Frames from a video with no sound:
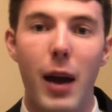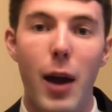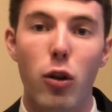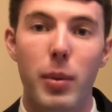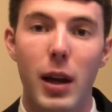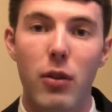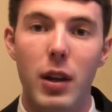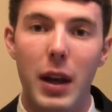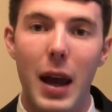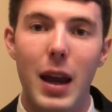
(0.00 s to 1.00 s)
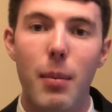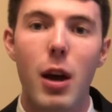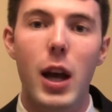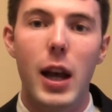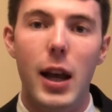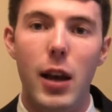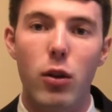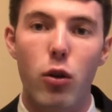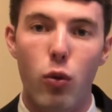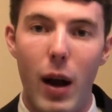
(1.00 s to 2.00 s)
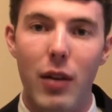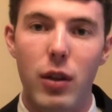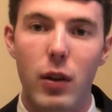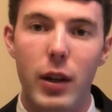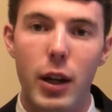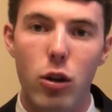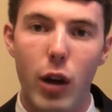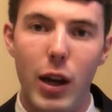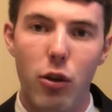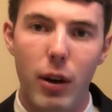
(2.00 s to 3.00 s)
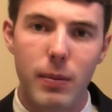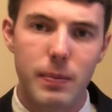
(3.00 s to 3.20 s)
titles because the game is drastically changing.